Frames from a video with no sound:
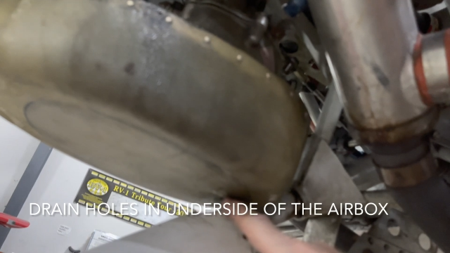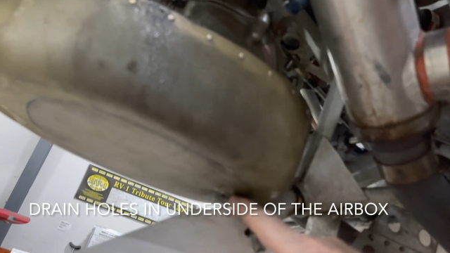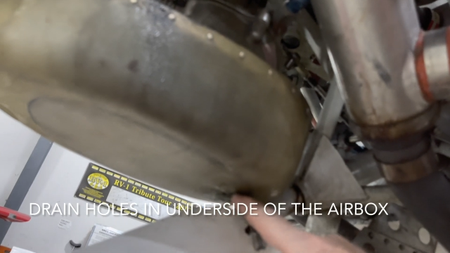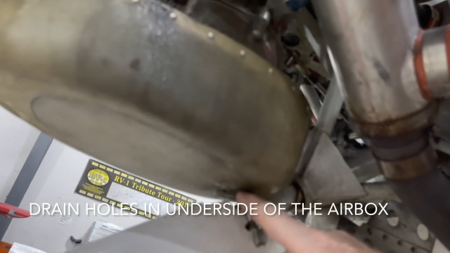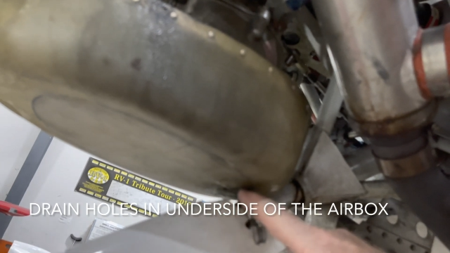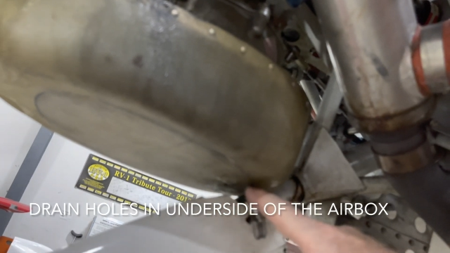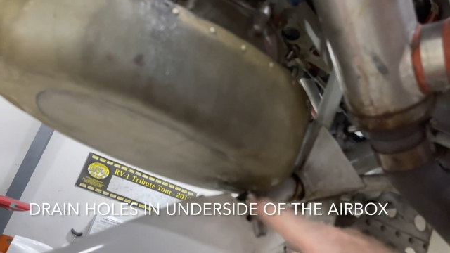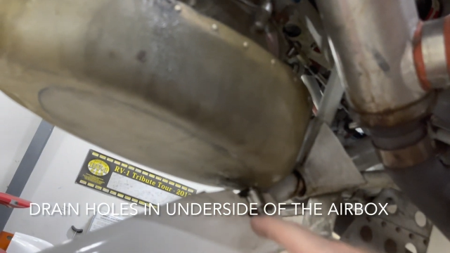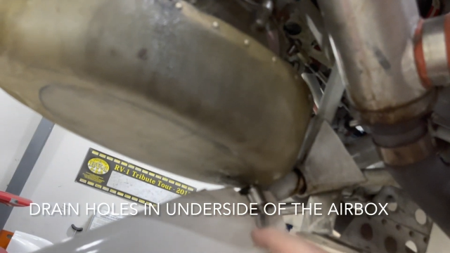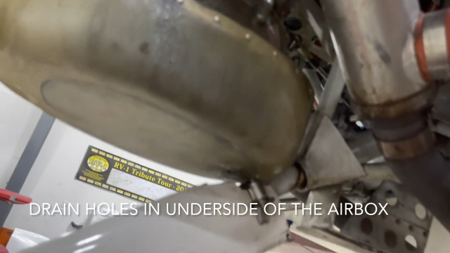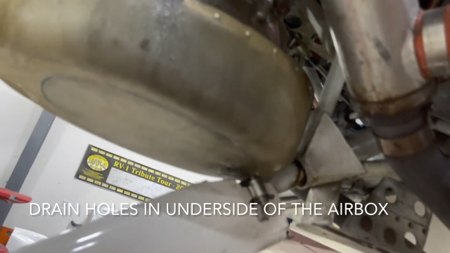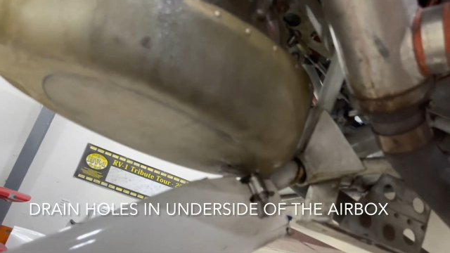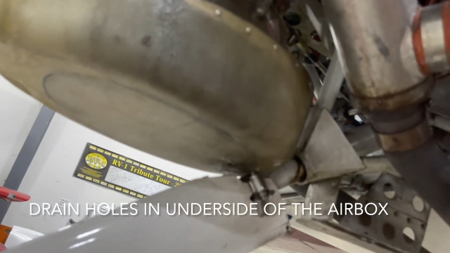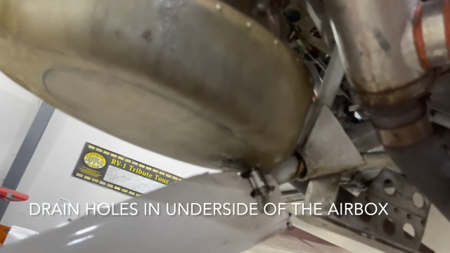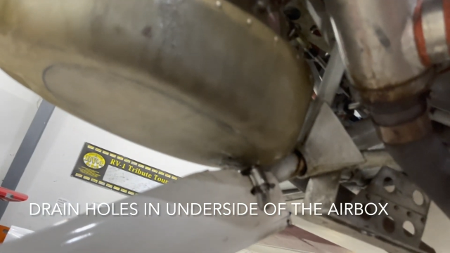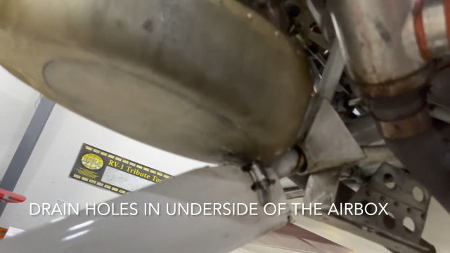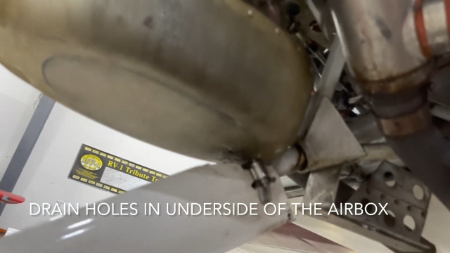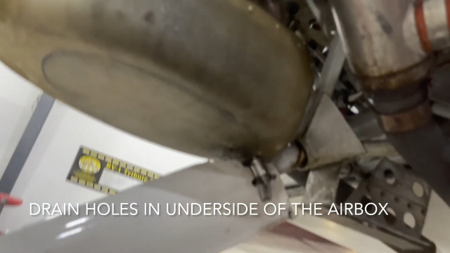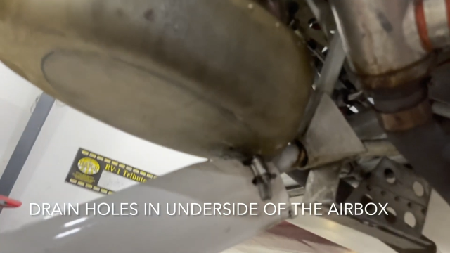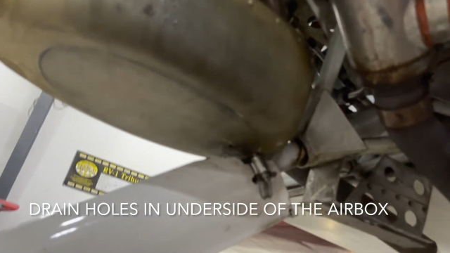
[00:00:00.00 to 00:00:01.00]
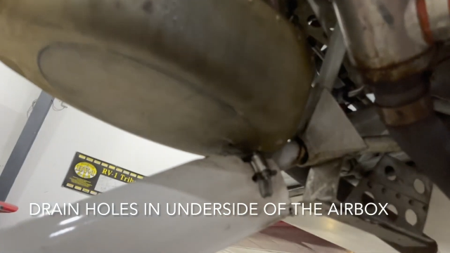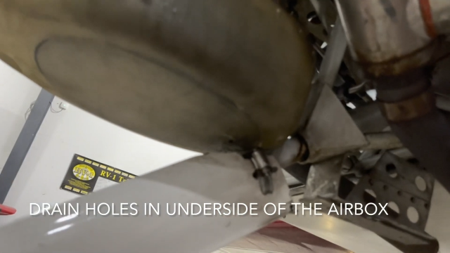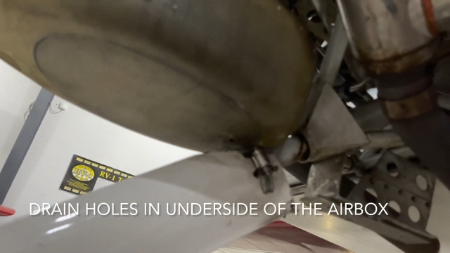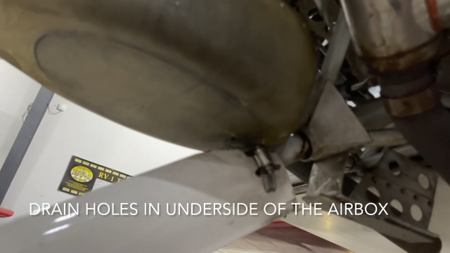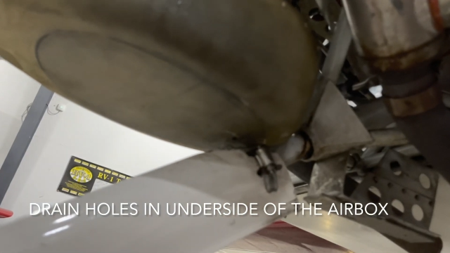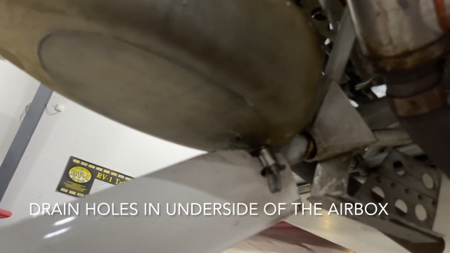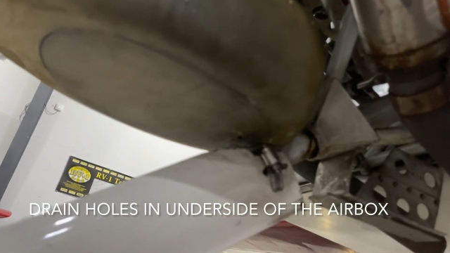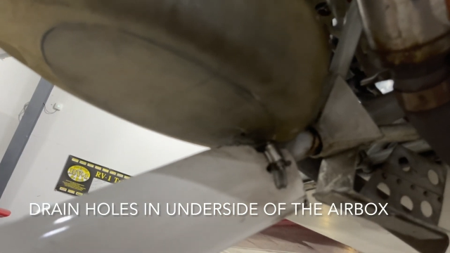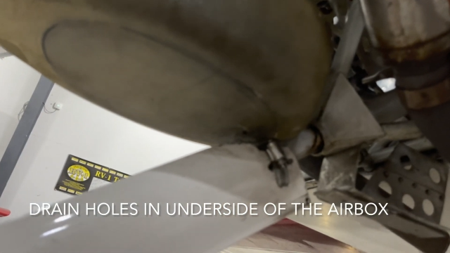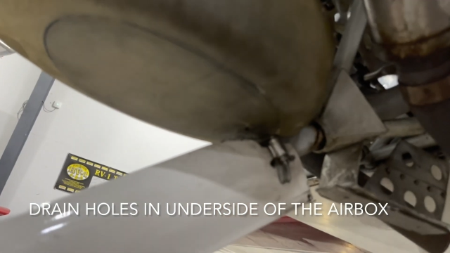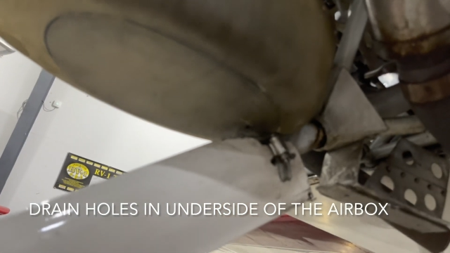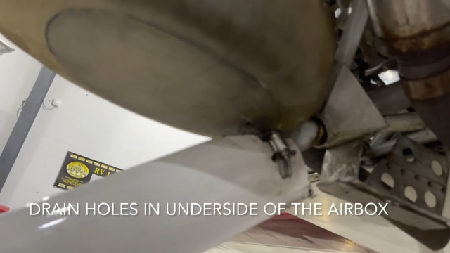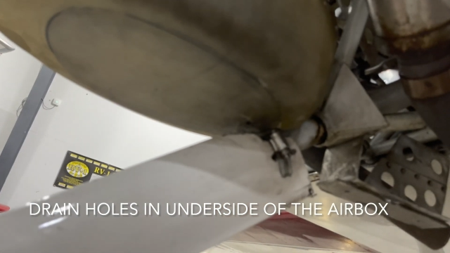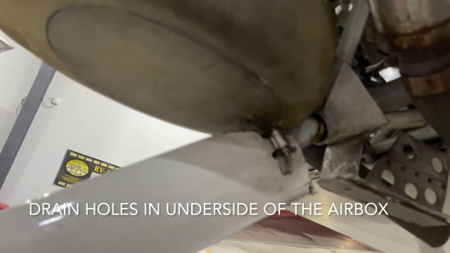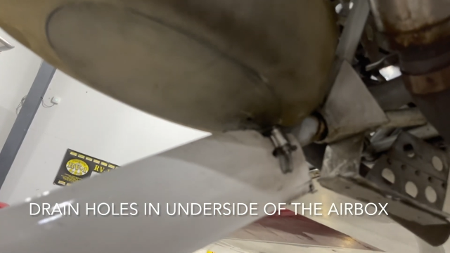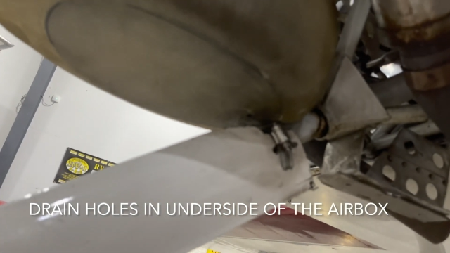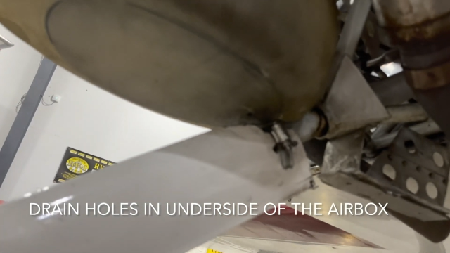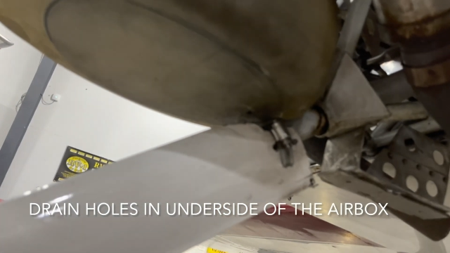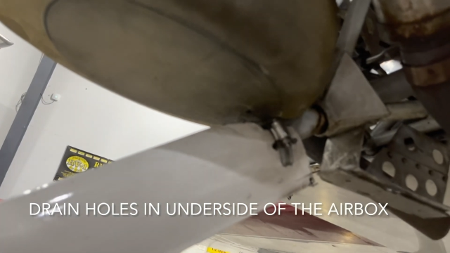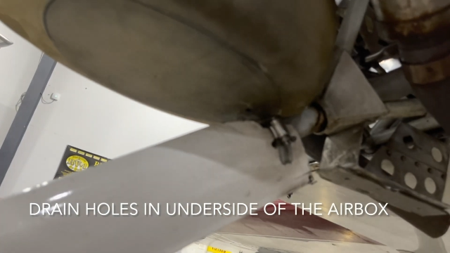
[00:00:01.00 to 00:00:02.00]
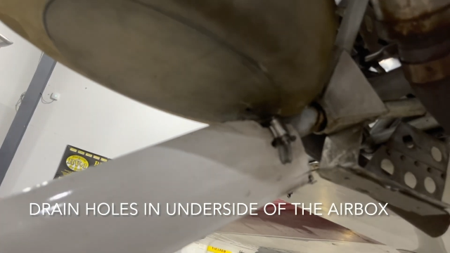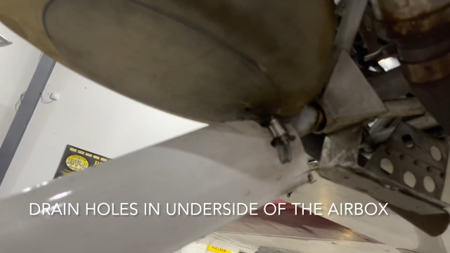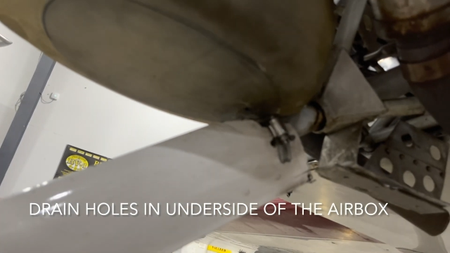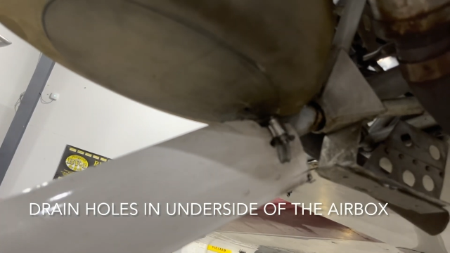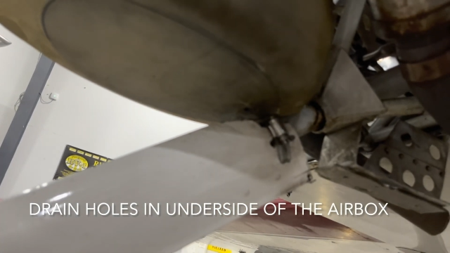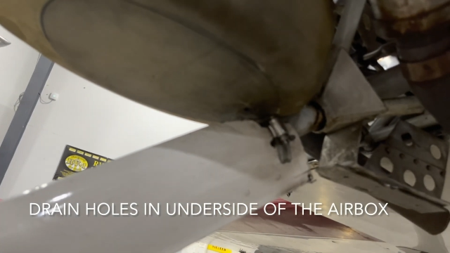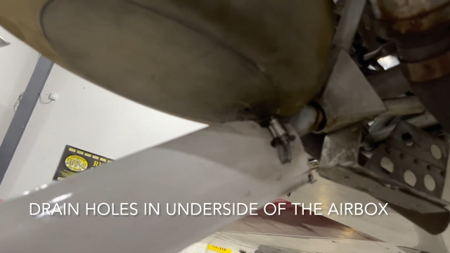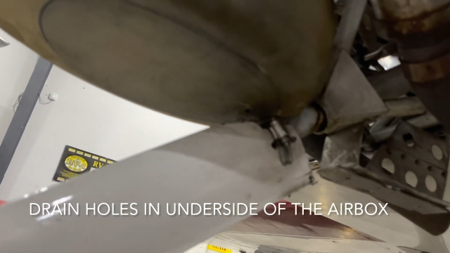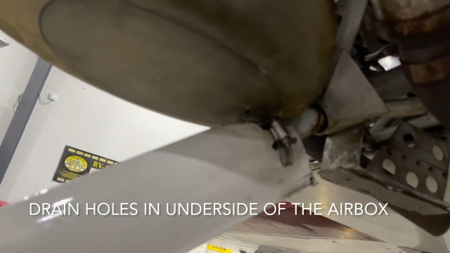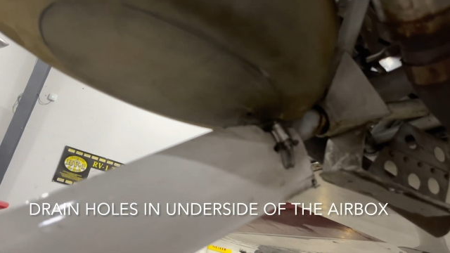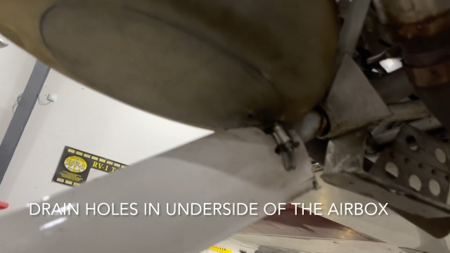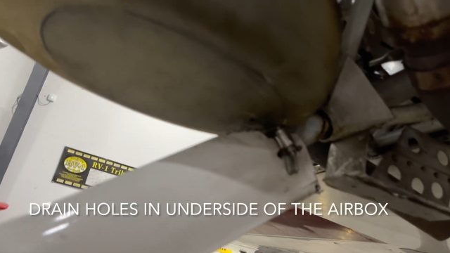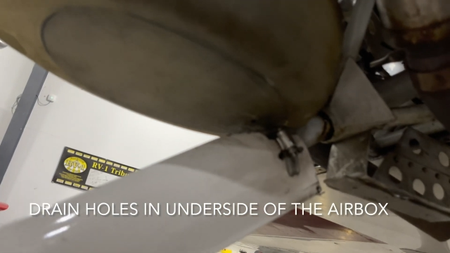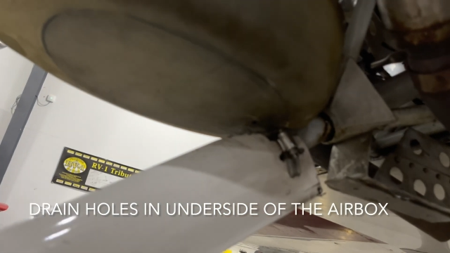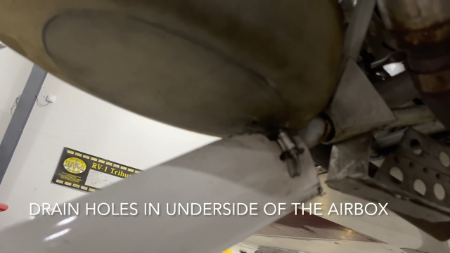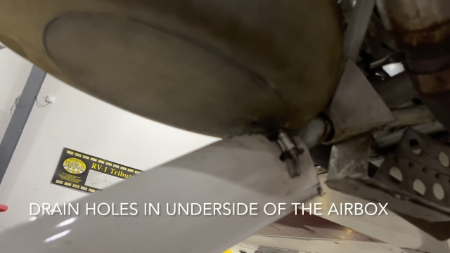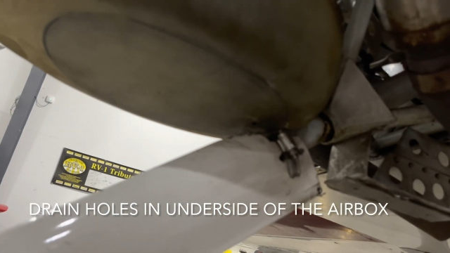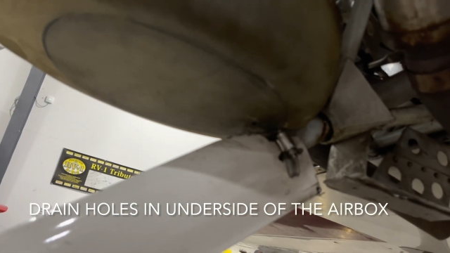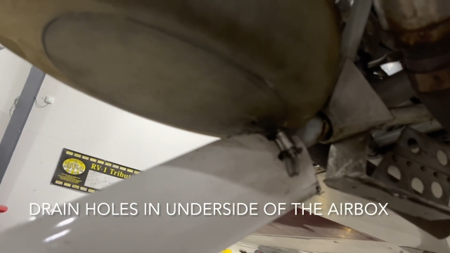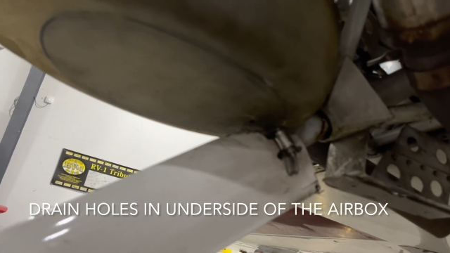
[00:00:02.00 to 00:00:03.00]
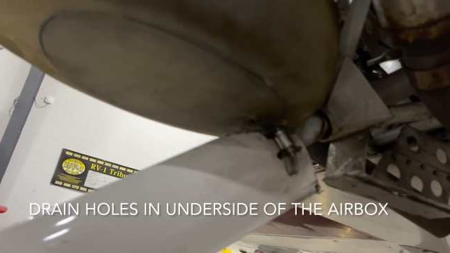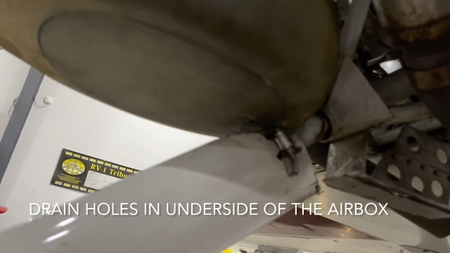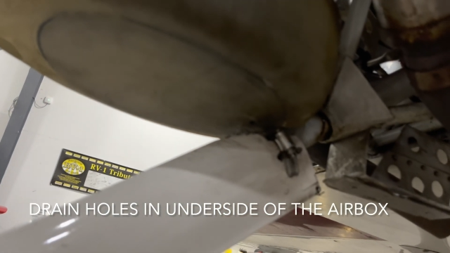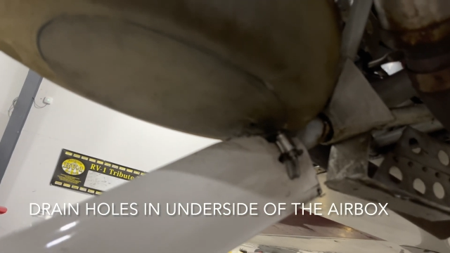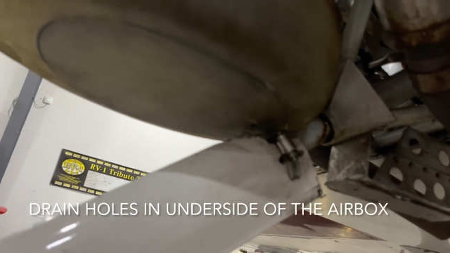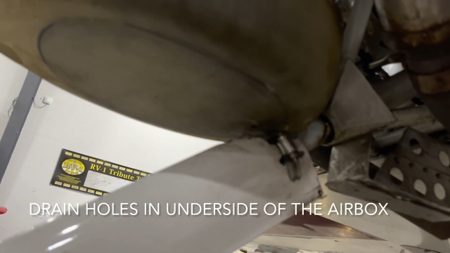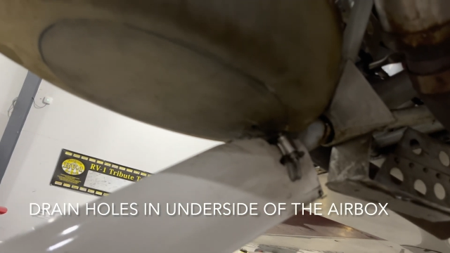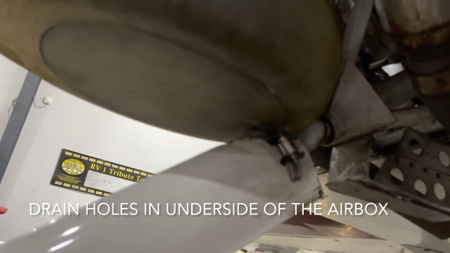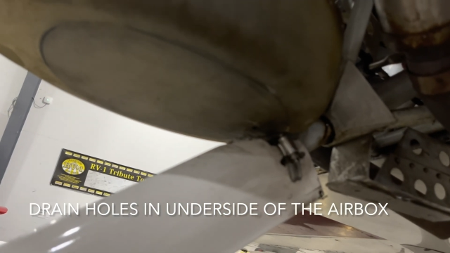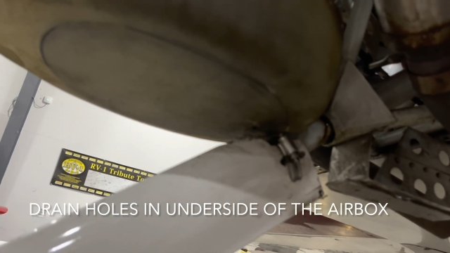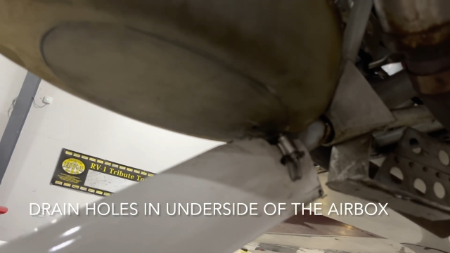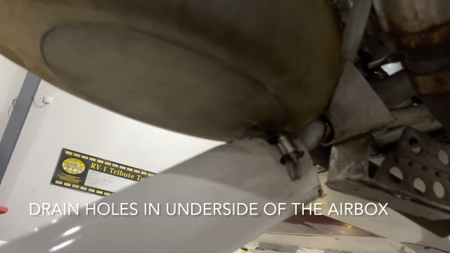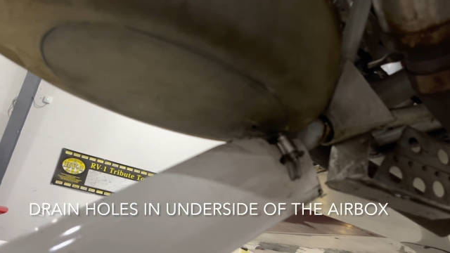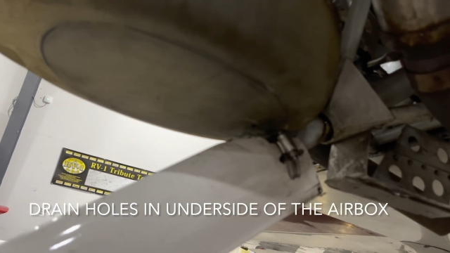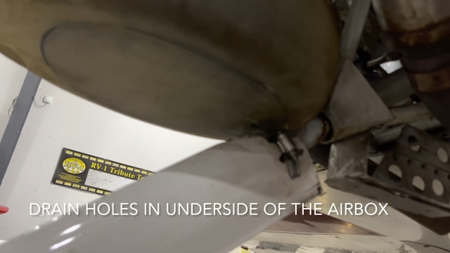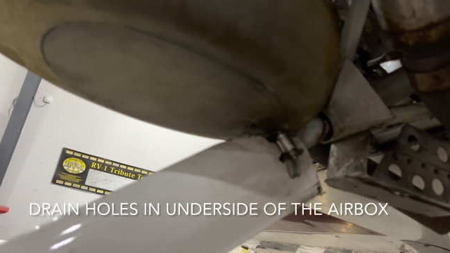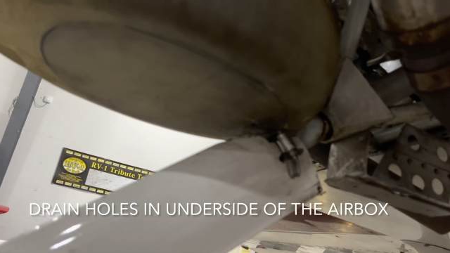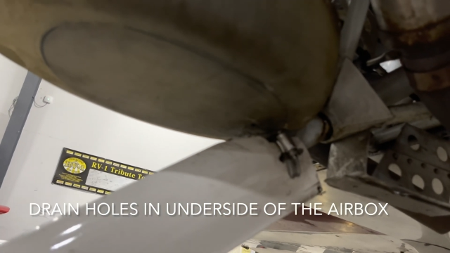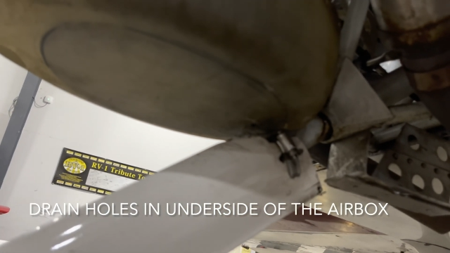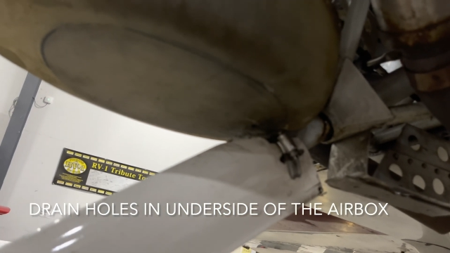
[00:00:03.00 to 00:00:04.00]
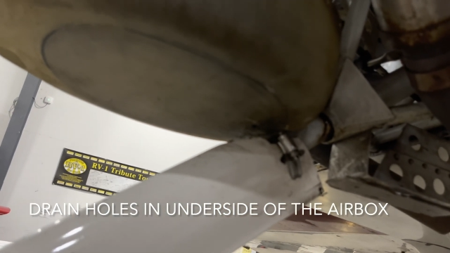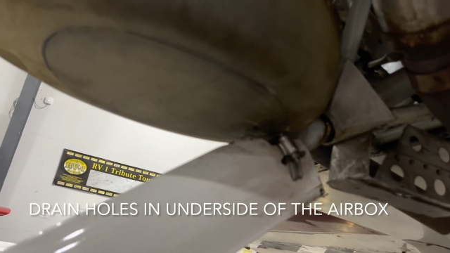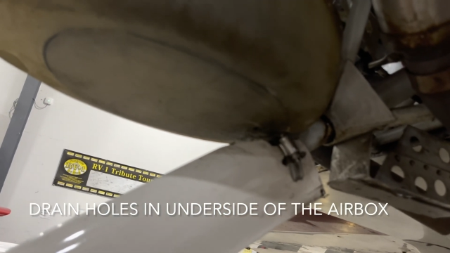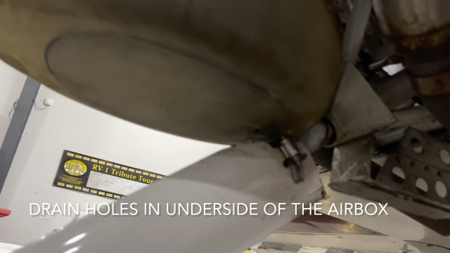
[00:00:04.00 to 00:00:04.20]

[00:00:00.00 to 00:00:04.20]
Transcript: Nobody's mouth can be seen.